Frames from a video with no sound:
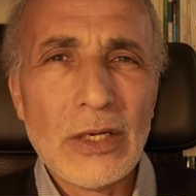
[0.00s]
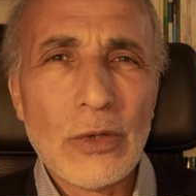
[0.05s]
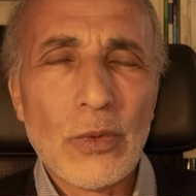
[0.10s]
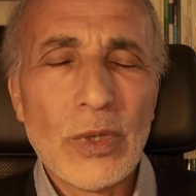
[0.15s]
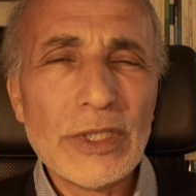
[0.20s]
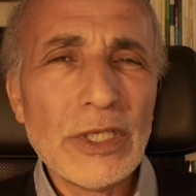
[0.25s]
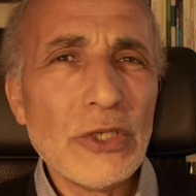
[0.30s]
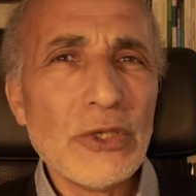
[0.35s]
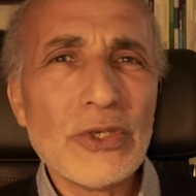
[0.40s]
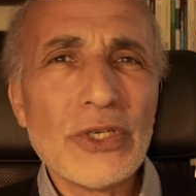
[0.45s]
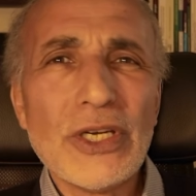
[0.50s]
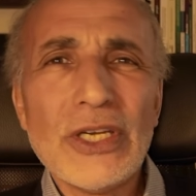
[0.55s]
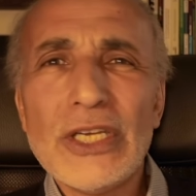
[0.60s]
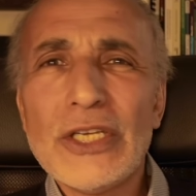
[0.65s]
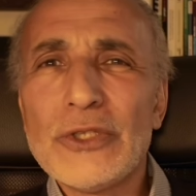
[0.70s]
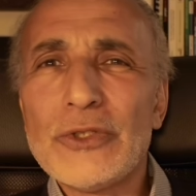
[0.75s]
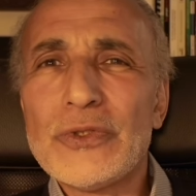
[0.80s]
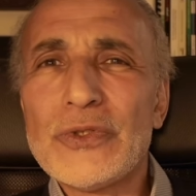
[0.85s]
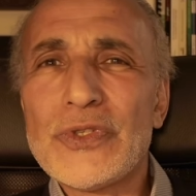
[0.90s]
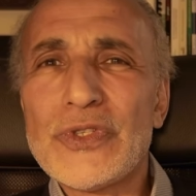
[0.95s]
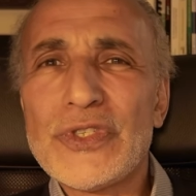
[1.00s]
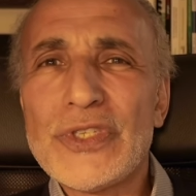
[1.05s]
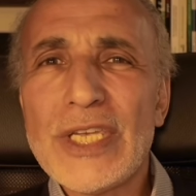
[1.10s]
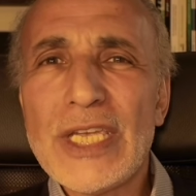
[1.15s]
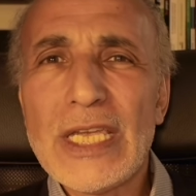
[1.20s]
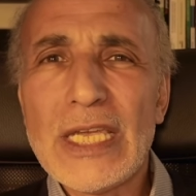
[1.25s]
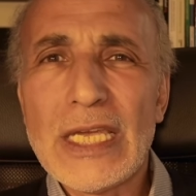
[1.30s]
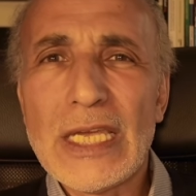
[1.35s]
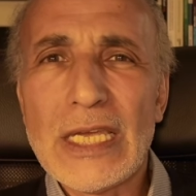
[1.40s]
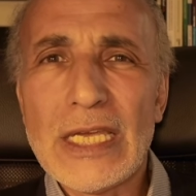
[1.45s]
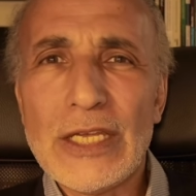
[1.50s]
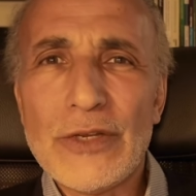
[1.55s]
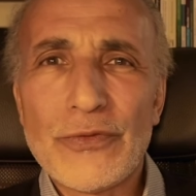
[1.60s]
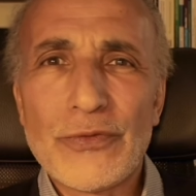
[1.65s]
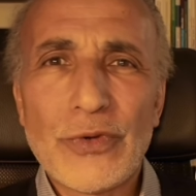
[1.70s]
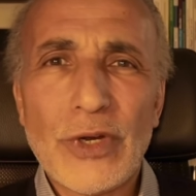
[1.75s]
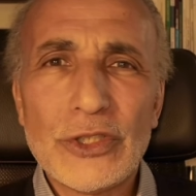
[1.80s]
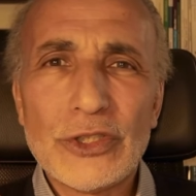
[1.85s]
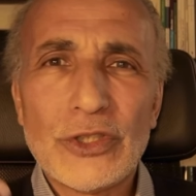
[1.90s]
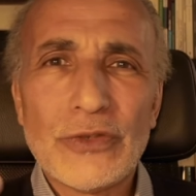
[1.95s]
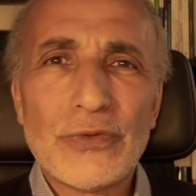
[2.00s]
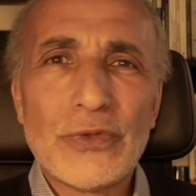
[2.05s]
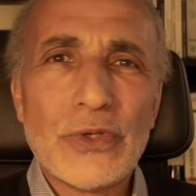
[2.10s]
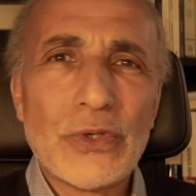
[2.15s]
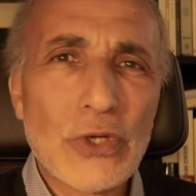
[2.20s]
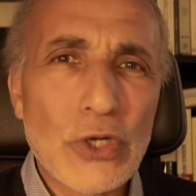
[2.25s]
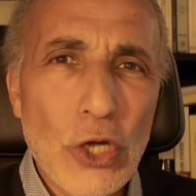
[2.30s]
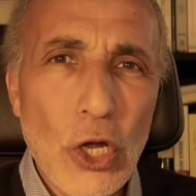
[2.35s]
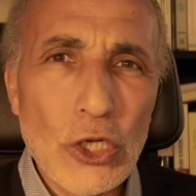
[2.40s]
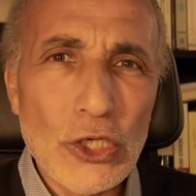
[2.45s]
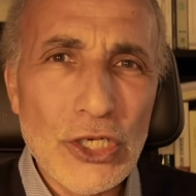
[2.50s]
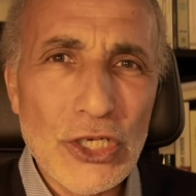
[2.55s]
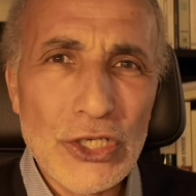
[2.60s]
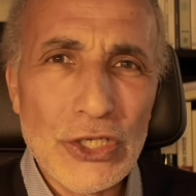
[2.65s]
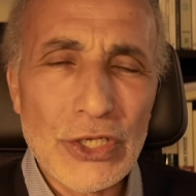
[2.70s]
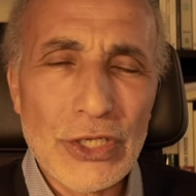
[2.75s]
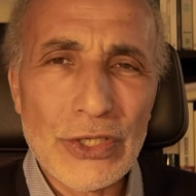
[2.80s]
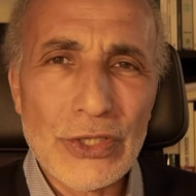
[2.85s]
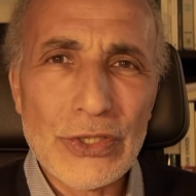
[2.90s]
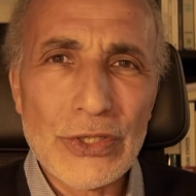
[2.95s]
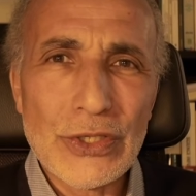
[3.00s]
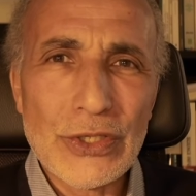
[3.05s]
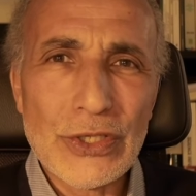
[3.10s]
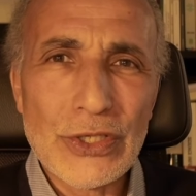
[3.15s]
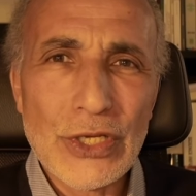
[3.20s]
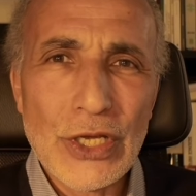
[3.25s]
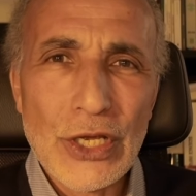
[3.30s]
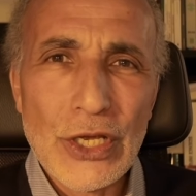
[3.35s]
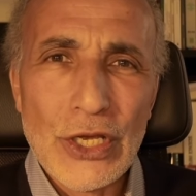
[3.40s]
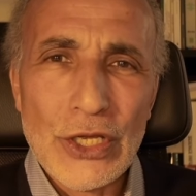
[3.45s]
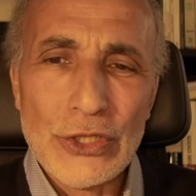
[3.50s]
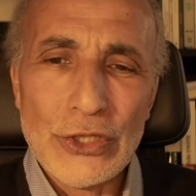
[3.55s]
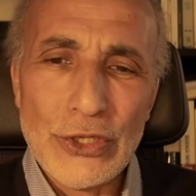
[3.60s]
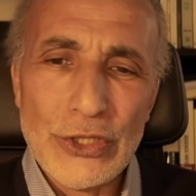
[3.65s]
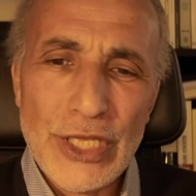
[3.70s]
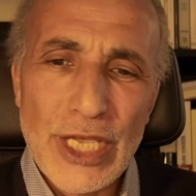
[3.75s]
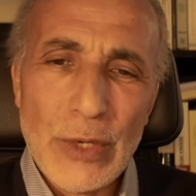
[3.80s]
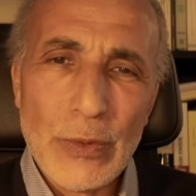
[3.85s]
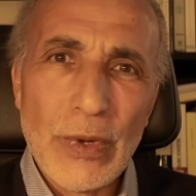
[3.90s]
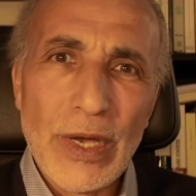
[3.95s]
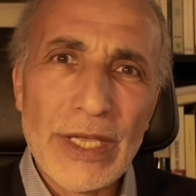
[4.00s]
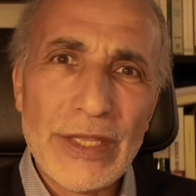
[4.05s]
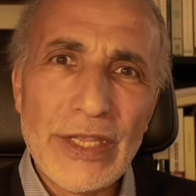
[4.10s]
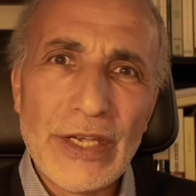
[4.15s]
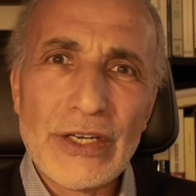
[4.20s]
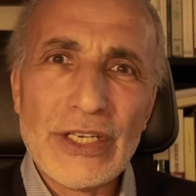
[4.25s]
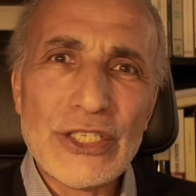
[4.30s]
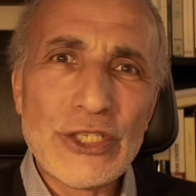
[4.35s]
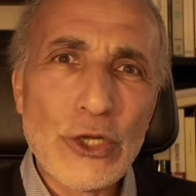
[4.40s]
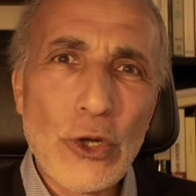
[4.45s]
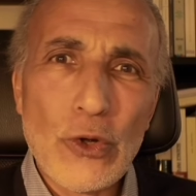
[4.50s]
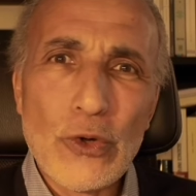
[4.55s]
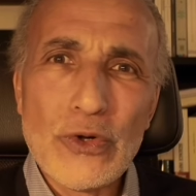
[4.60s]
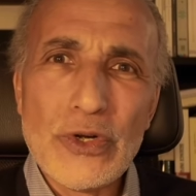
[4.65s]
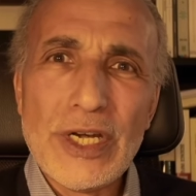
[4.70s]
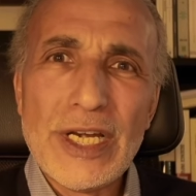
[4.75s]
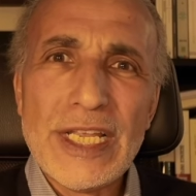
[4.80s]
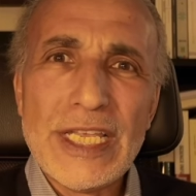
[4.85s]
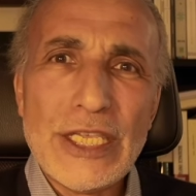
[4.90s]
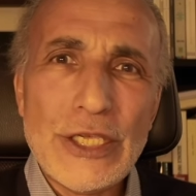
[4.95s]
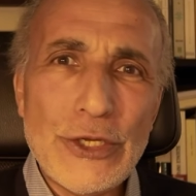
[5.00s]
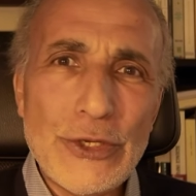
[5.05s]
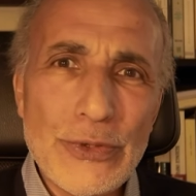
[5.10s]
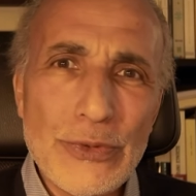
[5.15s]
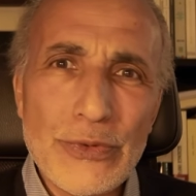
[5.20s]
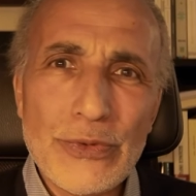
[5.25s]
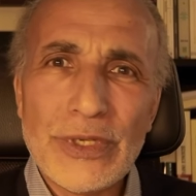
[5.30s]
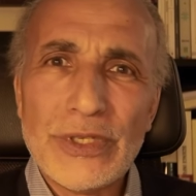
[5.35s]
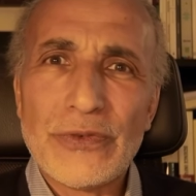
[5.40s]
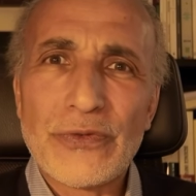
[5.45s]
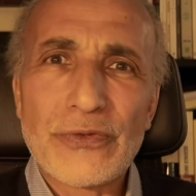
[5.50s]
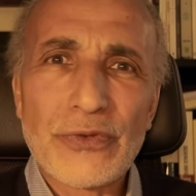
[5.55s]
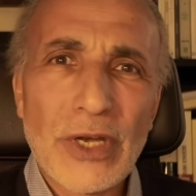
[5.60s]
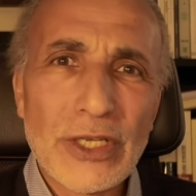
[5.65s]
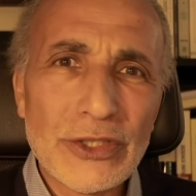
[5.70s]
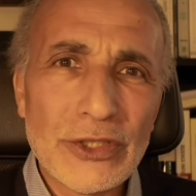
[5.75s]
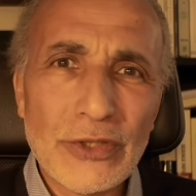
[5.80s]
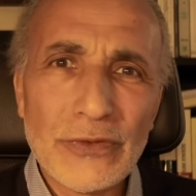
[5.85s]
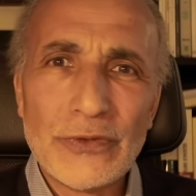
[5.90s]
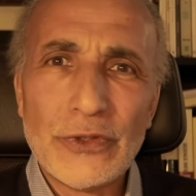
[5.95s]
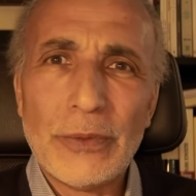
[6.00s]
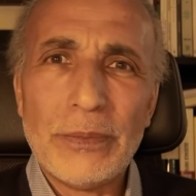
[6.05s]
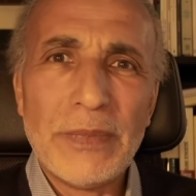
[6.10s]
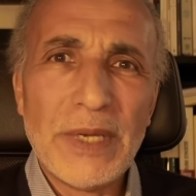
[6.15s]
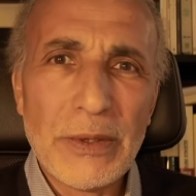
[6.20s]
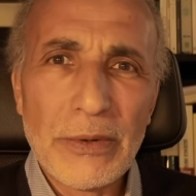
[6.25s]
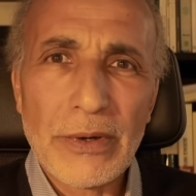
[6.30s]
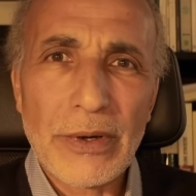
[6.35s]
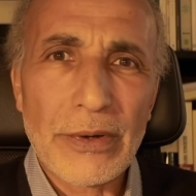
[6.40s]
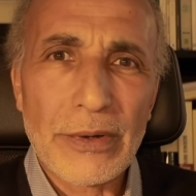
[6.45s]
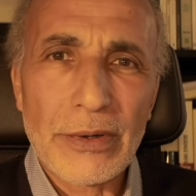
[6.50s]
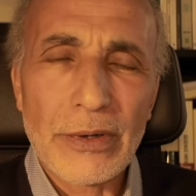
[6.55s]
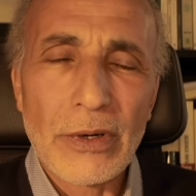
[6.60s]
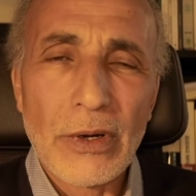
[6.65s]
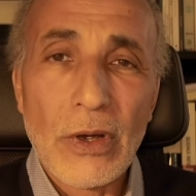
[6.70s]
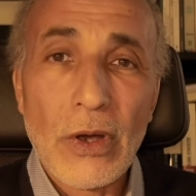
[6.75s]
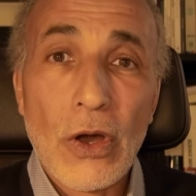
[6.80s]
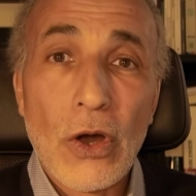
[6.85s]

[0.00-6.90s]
What are you going to say in front of your conscience the day where there is only you in front of the mirror?